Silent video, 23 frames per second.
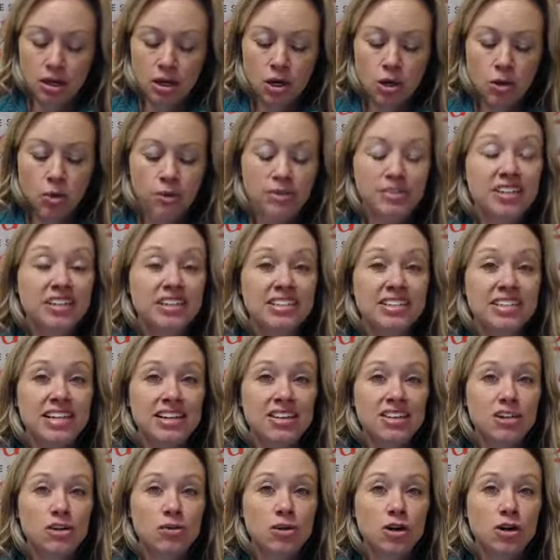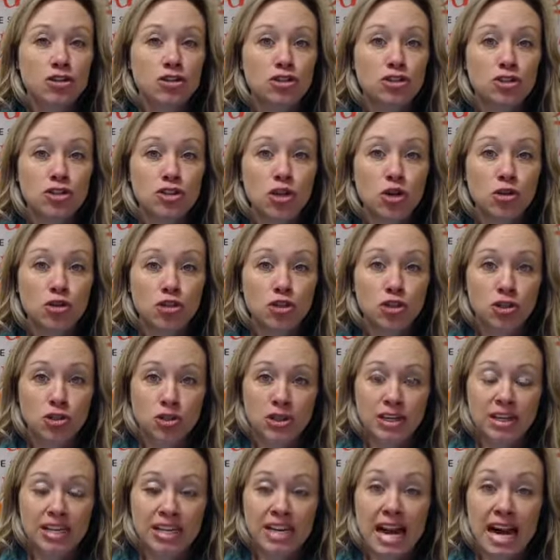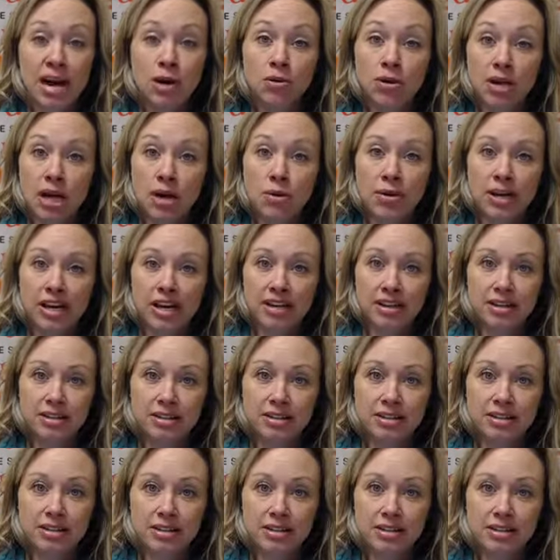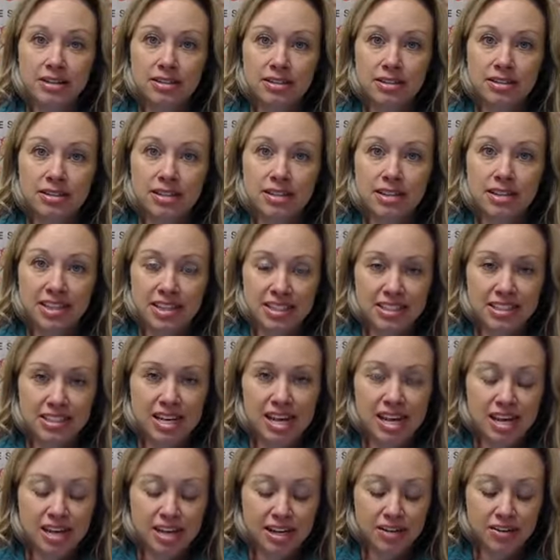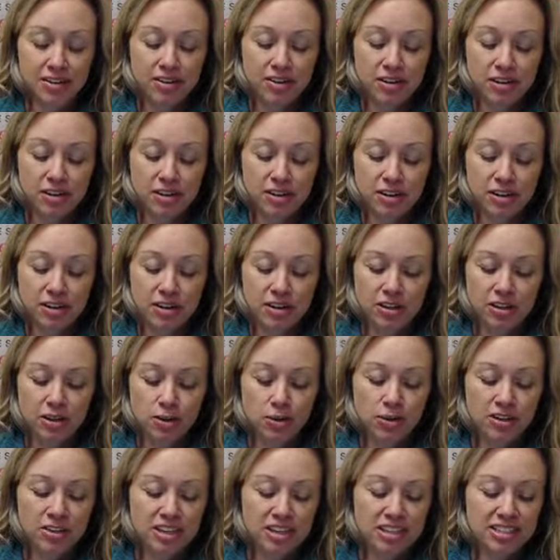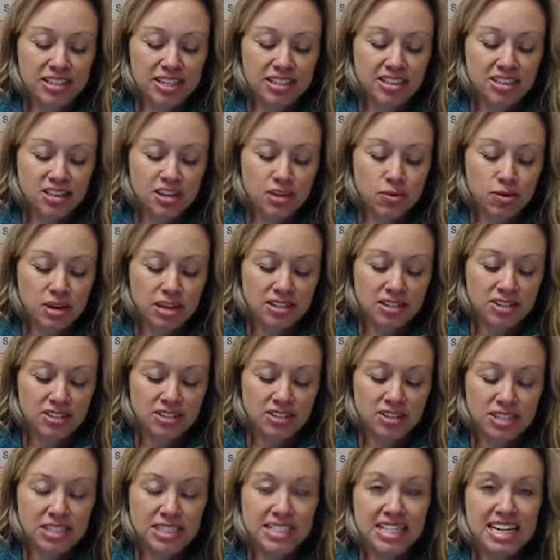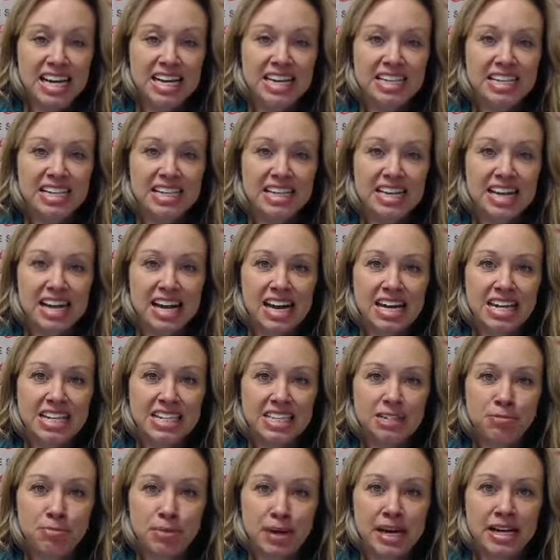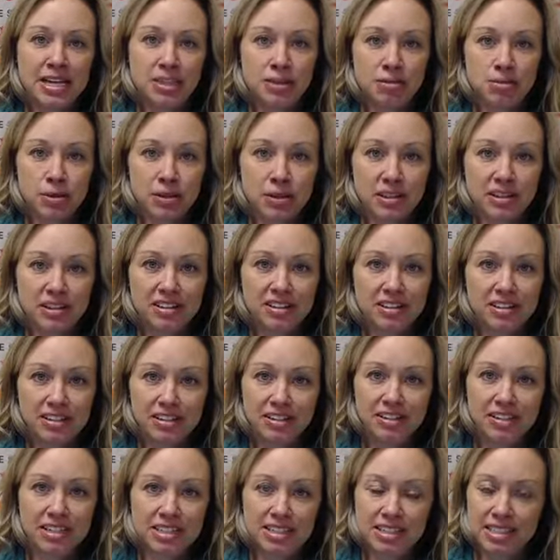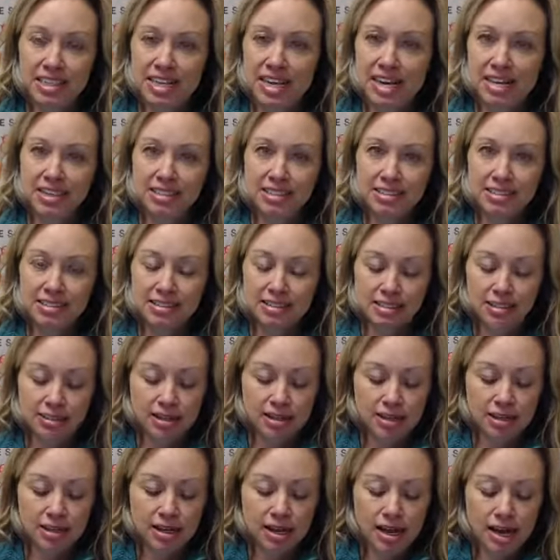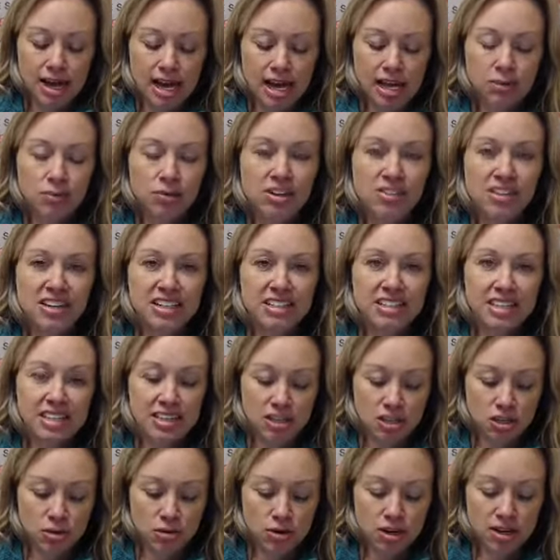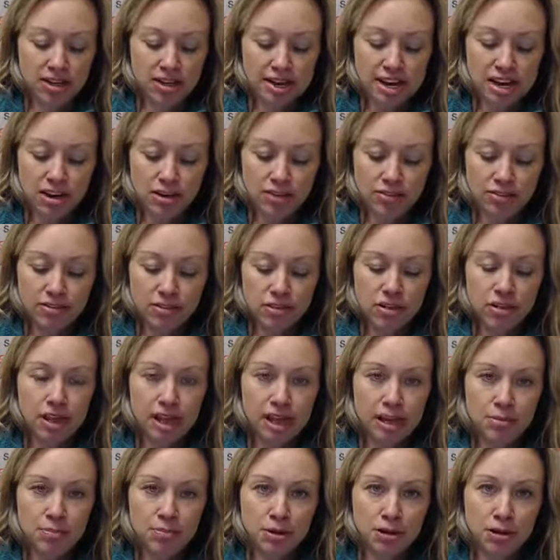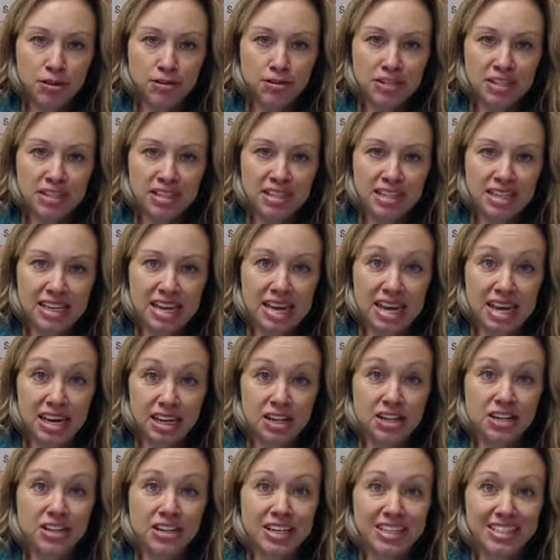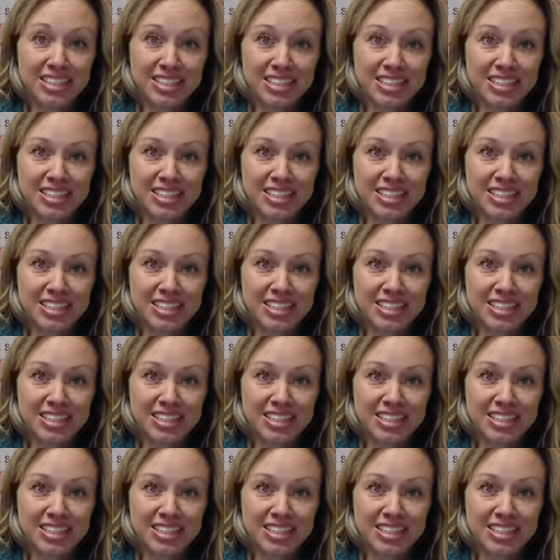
Would they say that you are social and outgoing? That's an I. Would they say that you are steady and dependable? That's an S. And would they say that you are careful and perfectly accurate?